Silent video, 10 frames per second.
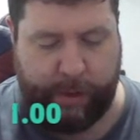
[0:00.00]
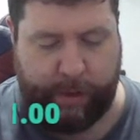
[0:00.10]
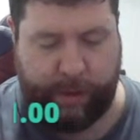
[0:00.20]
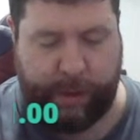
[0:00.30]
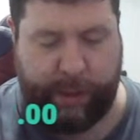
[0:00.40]

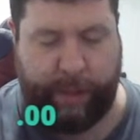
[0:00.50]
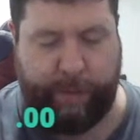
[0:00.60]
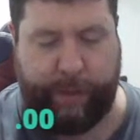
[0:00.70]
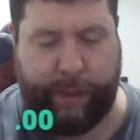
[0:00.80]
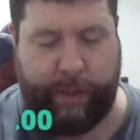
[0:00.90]
See
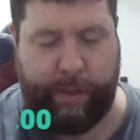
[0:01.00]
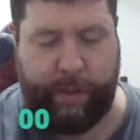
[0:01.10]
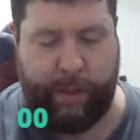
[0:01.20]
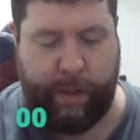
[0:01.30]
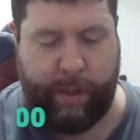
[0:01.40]
if we can
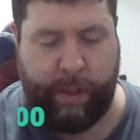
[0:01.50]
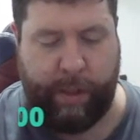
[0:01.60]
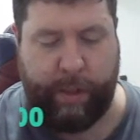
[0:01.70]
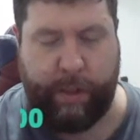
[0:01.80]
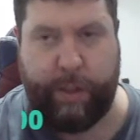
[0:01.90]

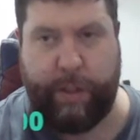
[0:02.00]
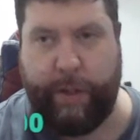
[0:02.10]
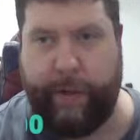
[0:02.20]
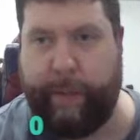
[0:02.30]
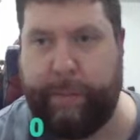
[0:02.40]

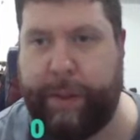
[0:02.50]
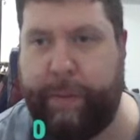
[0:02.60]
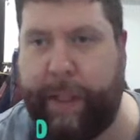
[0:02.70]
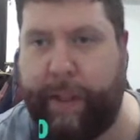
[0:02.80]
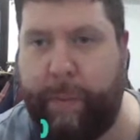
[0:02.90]
stir up
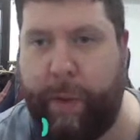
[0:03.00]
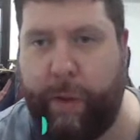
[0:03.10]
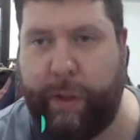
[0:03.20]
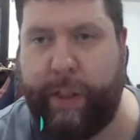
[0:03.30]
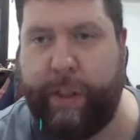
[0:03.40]
some other
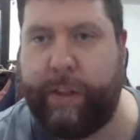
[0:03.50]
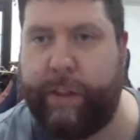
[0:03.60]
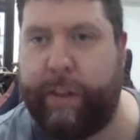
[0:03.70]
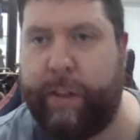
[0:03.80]
Americans.